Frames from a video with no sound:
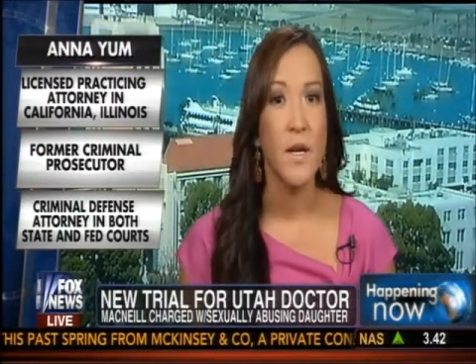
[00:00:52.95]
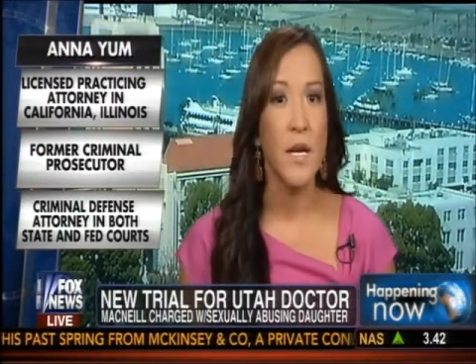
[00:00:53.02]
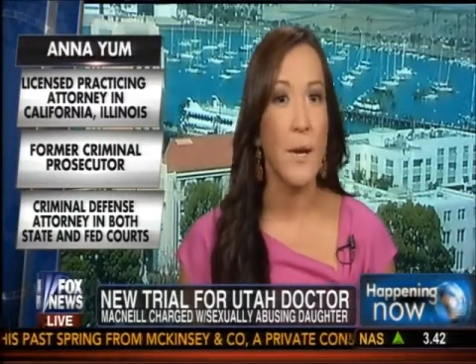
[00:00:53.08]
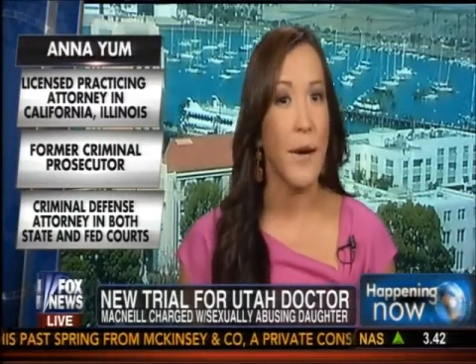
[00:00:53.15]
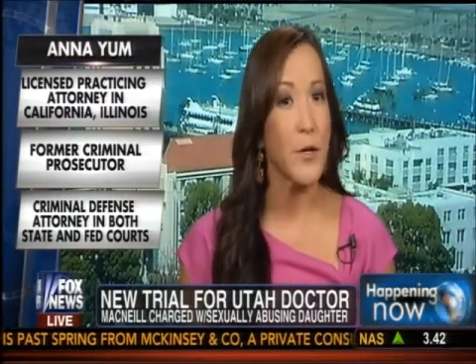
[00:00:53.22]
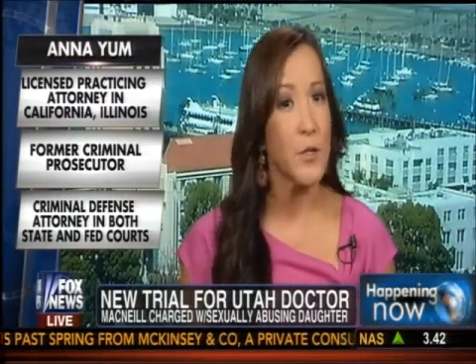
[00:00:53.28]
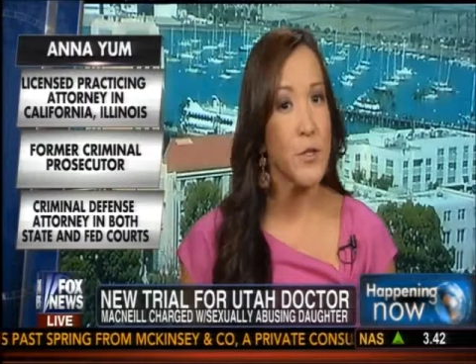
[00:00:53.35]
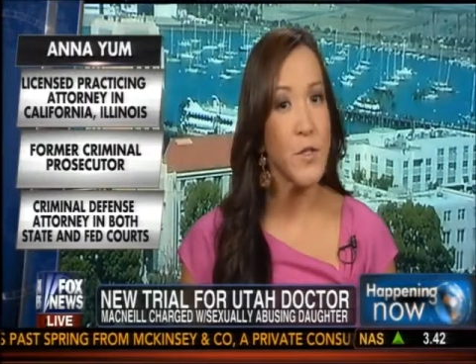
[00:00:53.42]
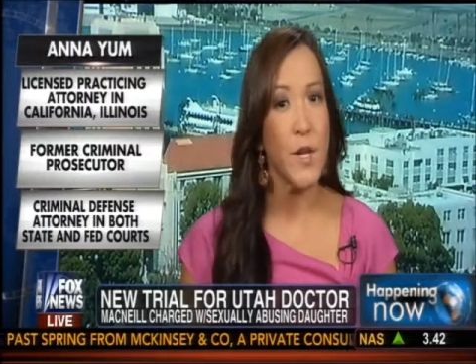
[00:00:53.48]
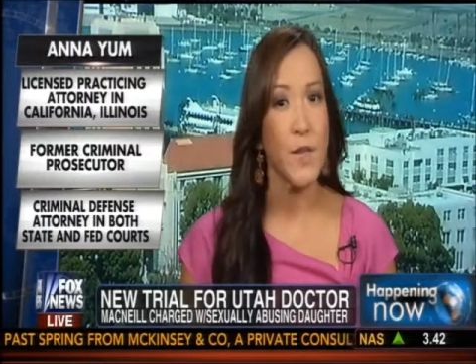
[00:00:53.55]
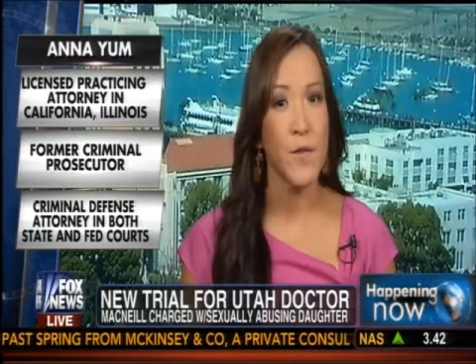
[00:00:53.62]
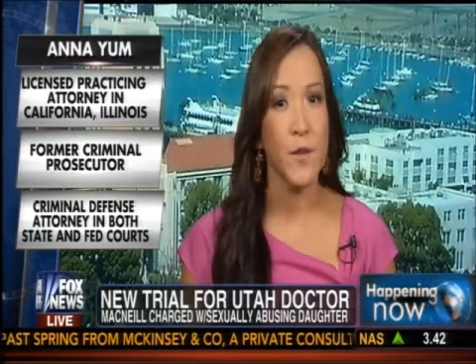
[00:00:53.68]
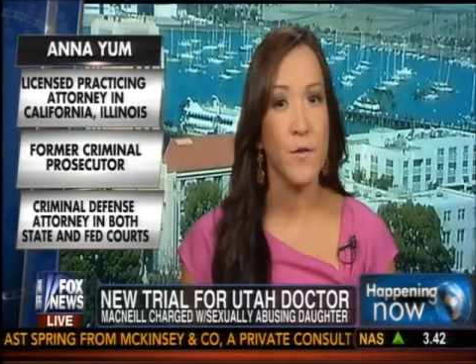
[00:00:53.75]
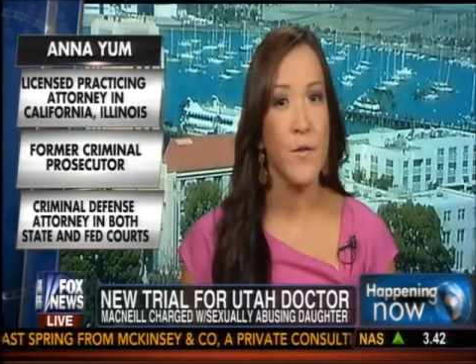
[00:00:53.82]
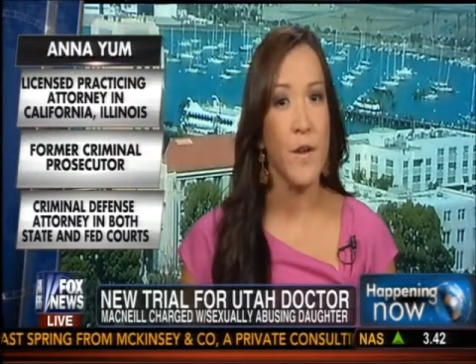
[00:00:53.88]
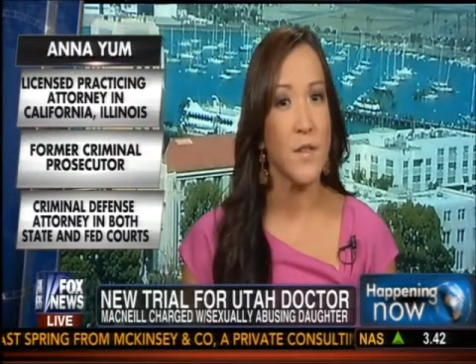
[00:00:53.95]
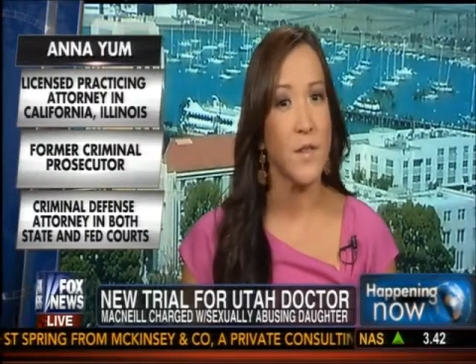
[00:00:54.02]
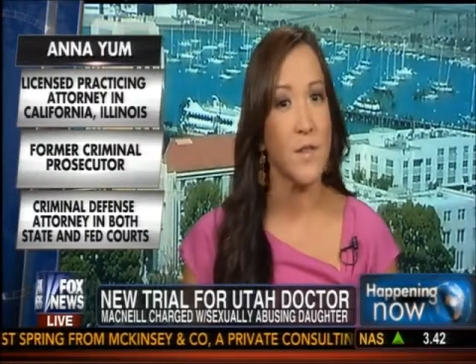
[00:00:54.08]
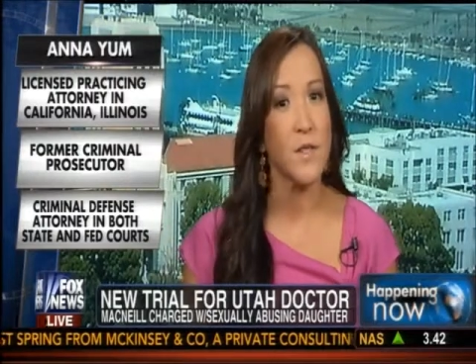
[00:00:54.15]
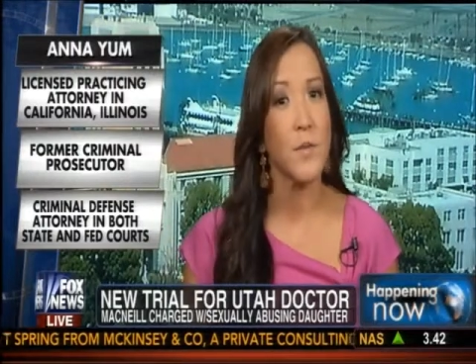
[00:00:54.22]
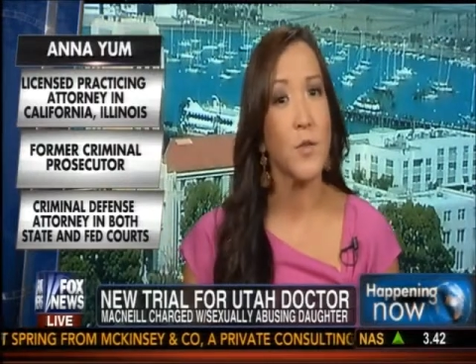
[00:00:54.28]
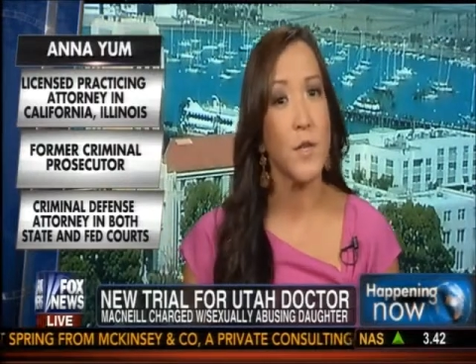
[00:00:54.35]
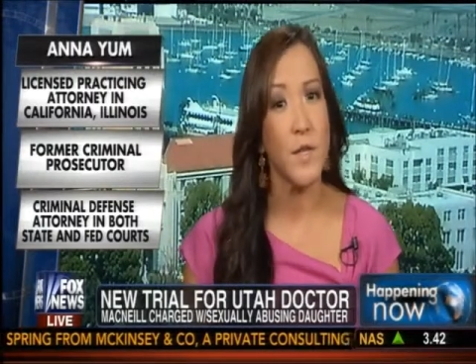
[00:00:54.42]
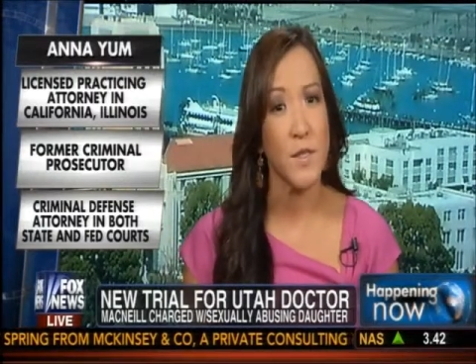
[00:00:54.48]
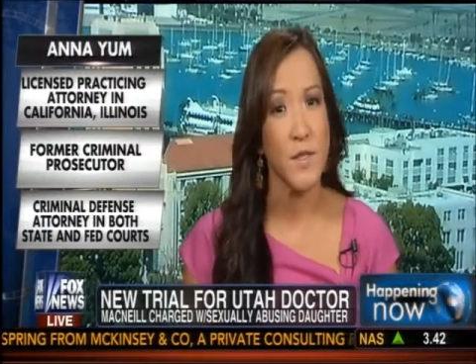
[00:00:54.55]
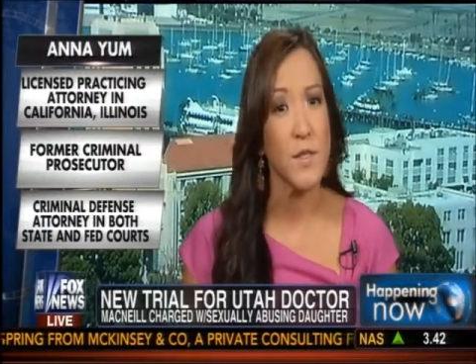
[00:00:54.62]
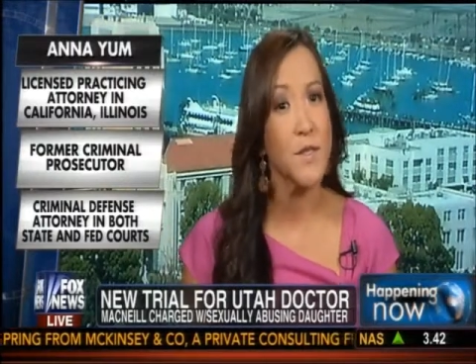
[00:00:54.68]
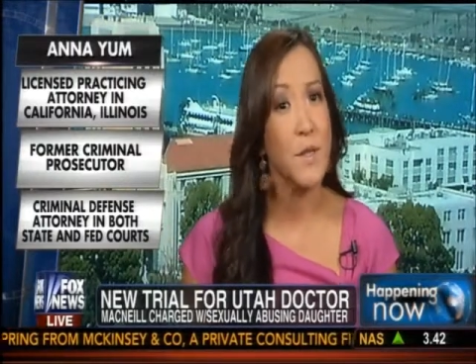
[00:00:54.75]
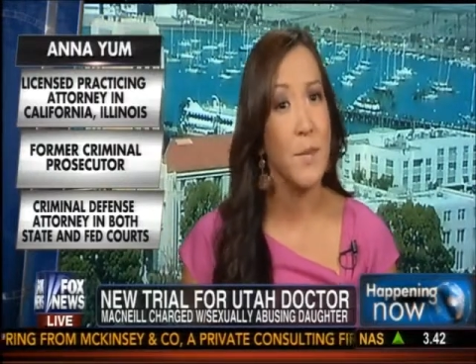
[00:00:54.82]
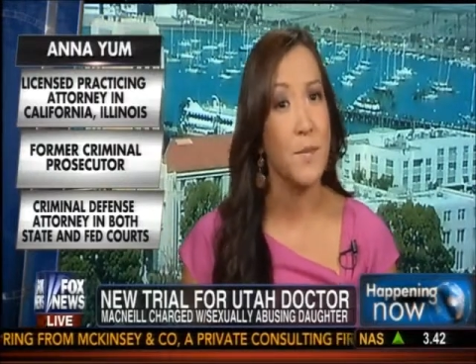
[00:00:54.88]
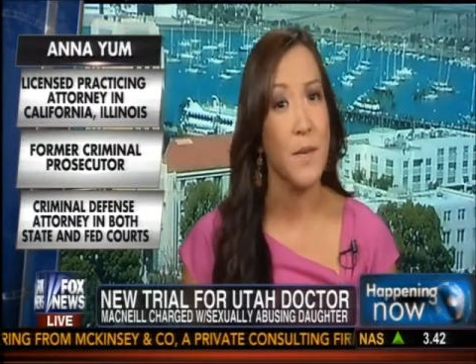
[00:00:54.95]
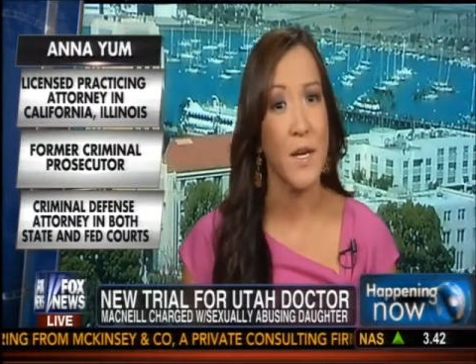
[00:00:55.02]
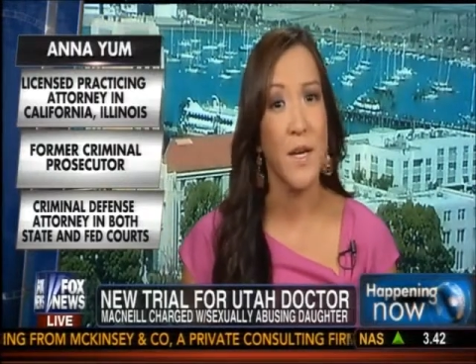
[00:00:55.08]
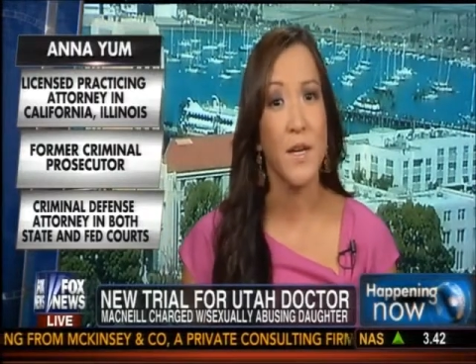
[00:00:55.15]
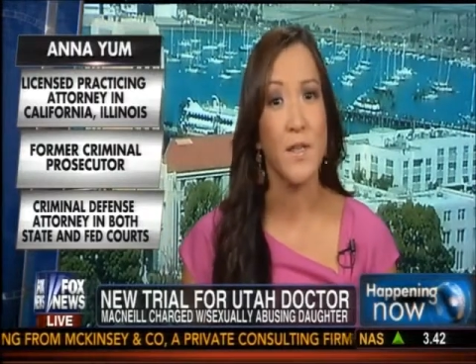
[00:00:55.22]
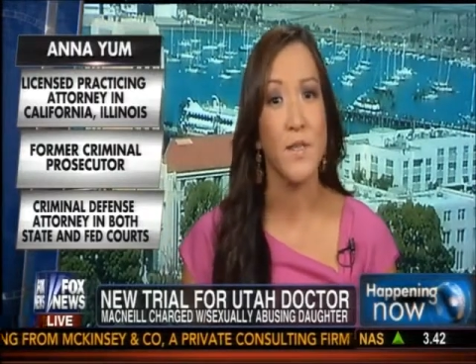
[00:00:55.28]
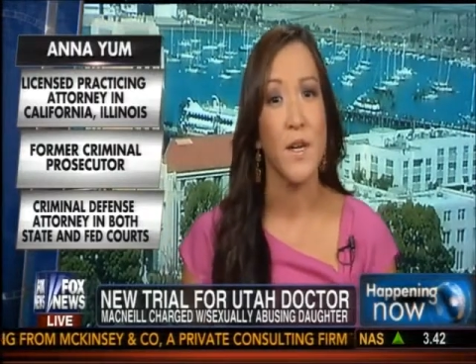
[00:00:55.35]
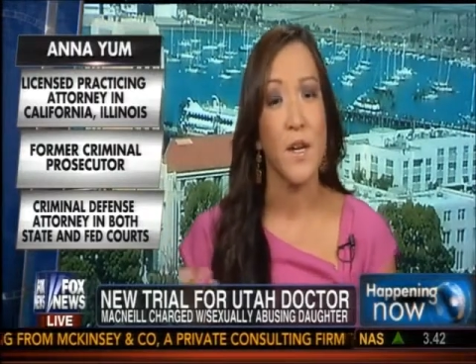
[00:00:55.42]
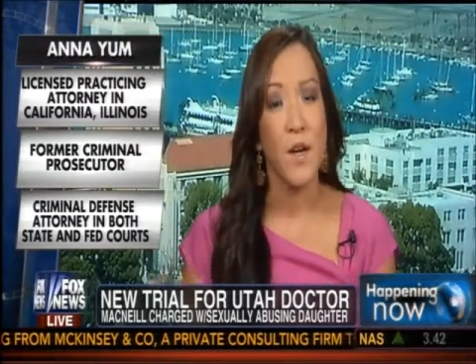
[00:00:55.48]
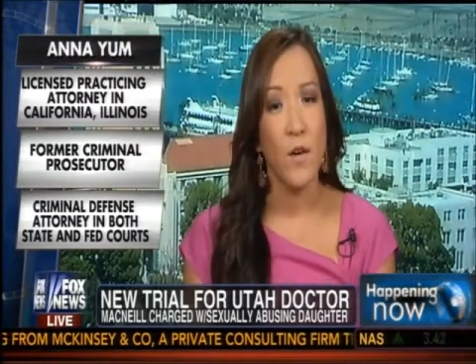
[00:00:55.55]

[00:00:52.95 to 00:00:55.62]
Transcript: Now, I understand that they're facing some criticism because,